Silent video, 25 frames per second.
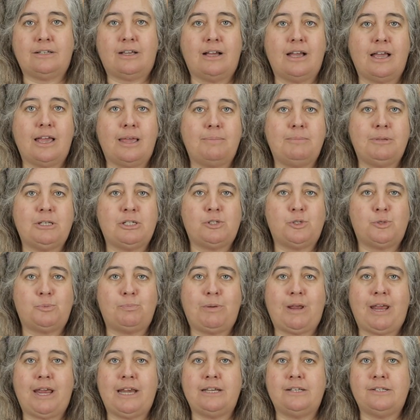time and
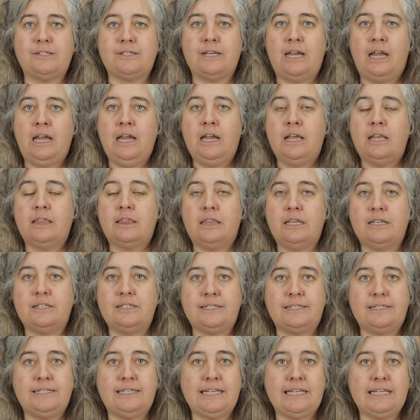space
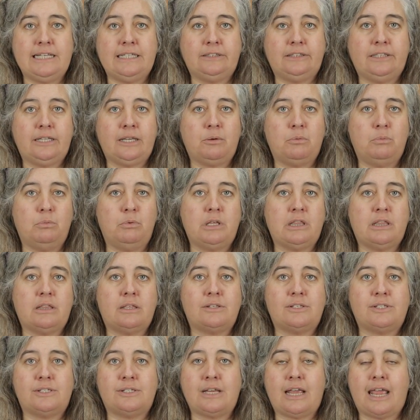that's dealing with
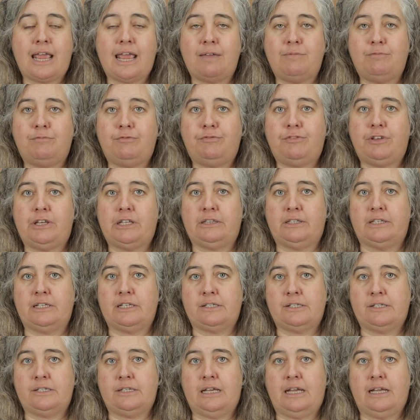the same
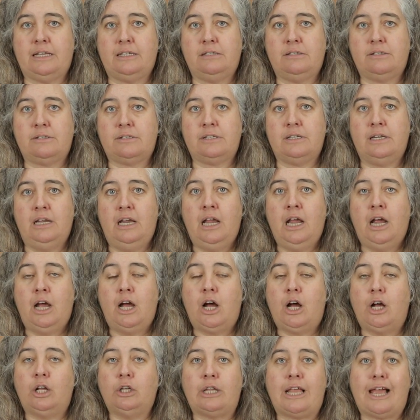feeling sets,
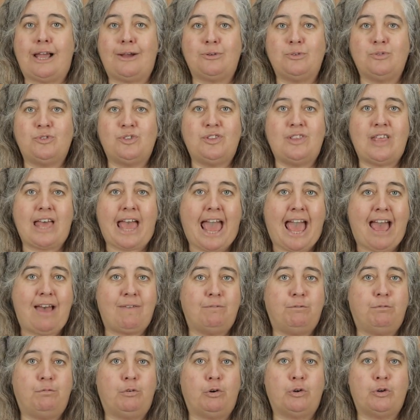allows
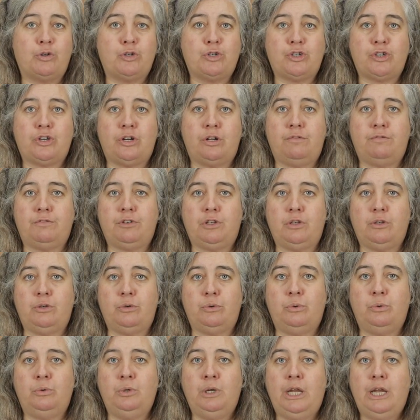that version of
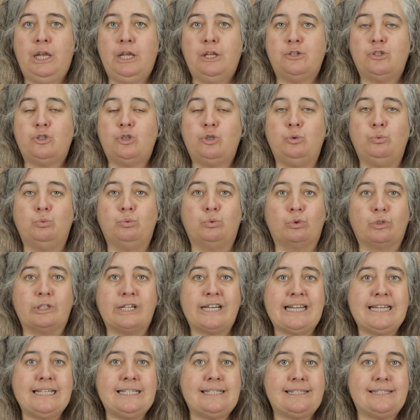you to
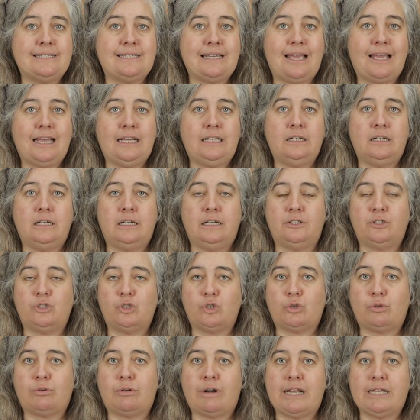reset
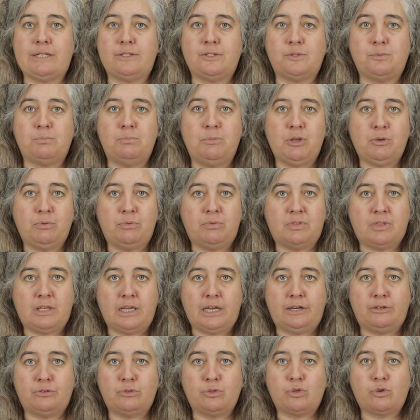and transmute
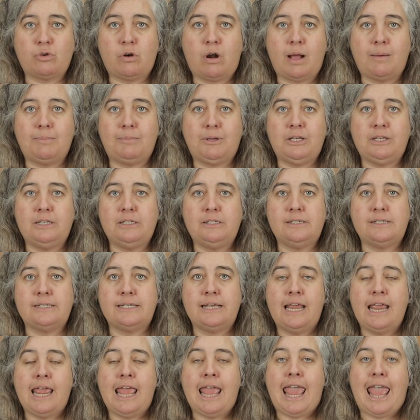their
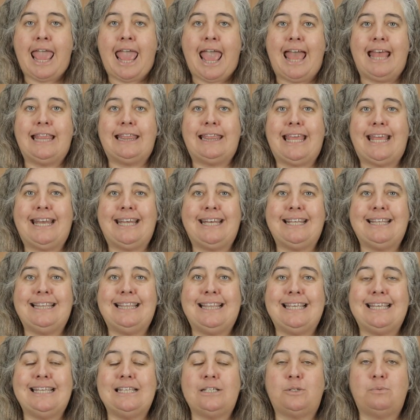traumas. And then
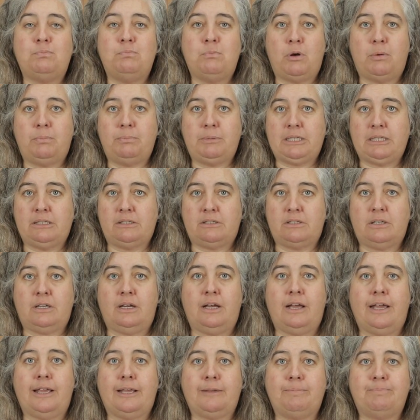in this moment in
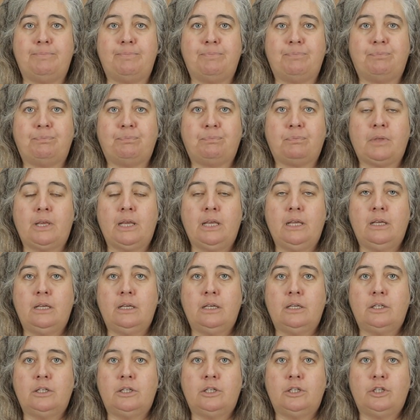time,
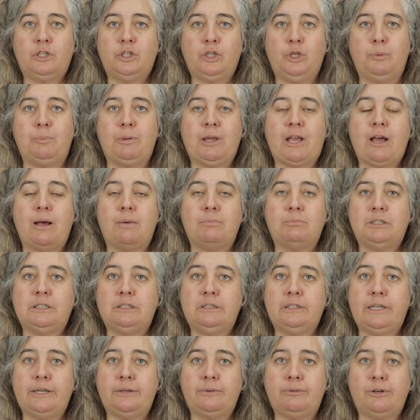you become
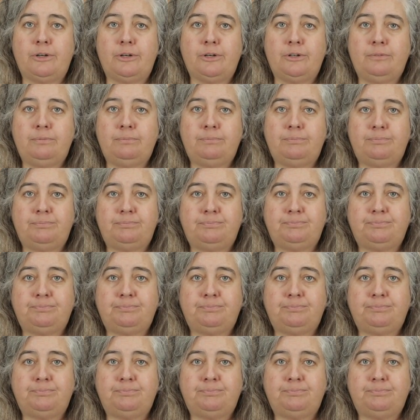clearer,